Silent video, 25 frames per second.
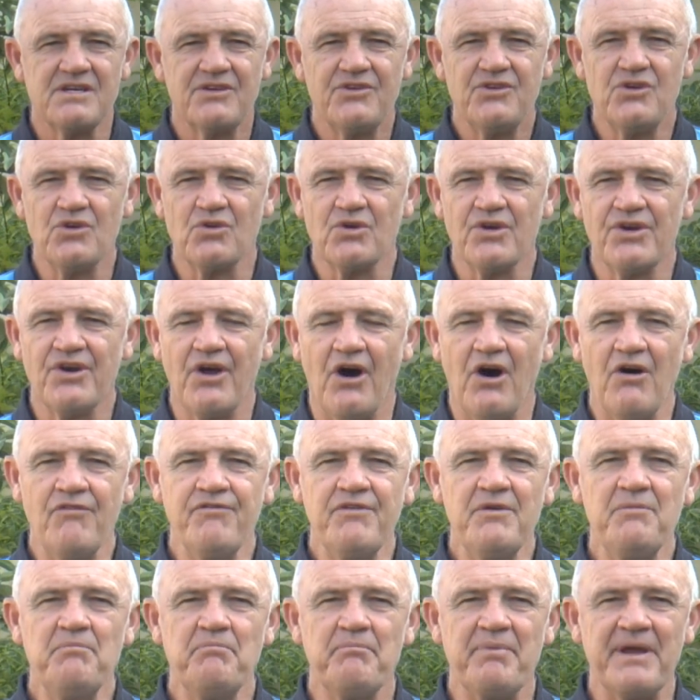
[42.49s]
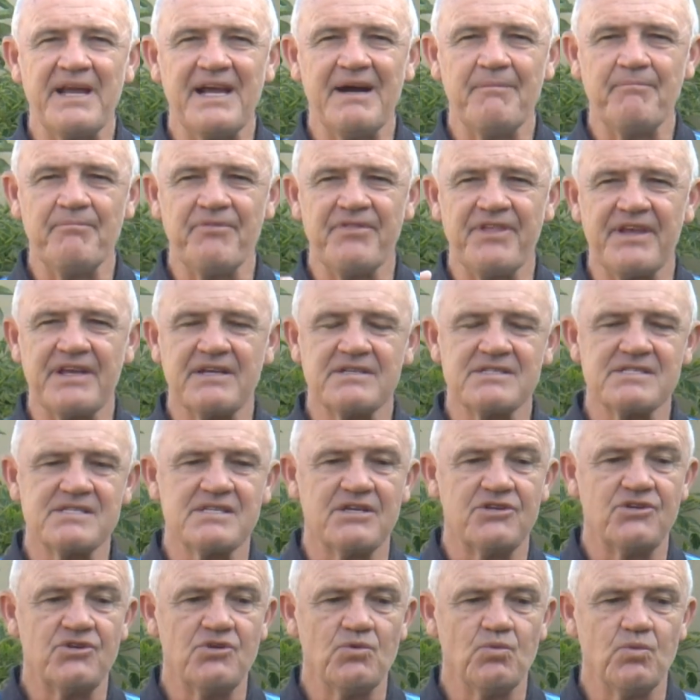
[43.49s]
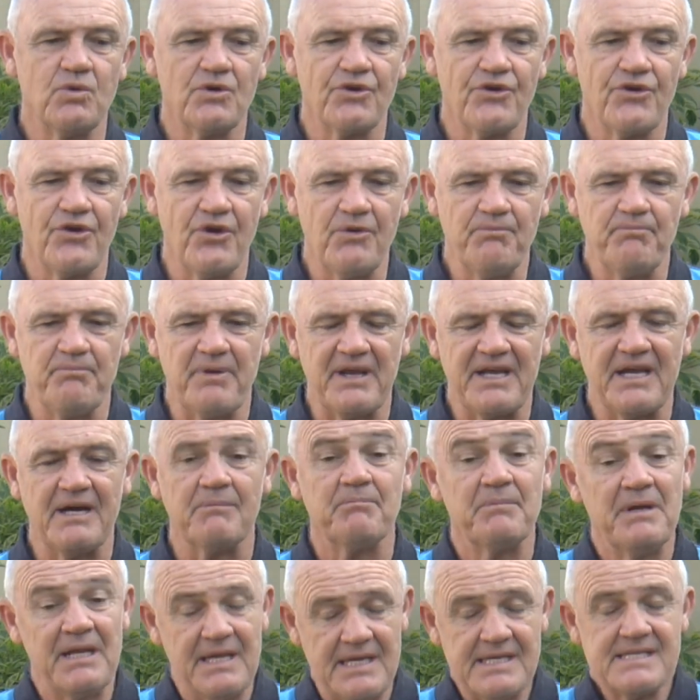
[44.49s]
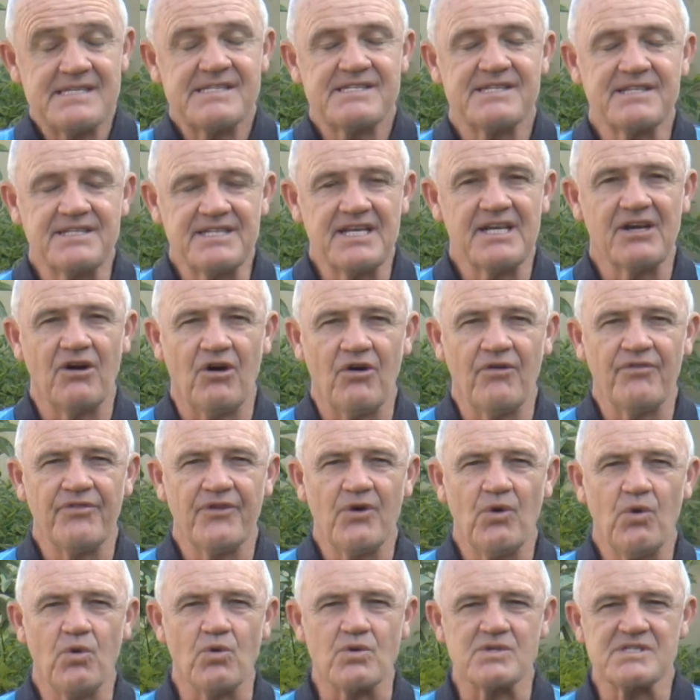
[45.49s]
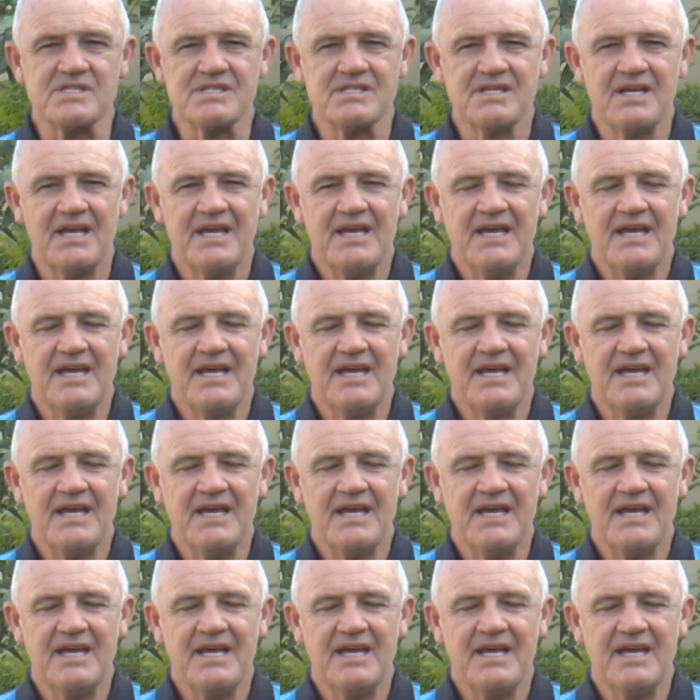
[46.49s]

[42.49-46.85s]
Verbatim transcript: you can often pick up things that you will not pick up sitting on the horse.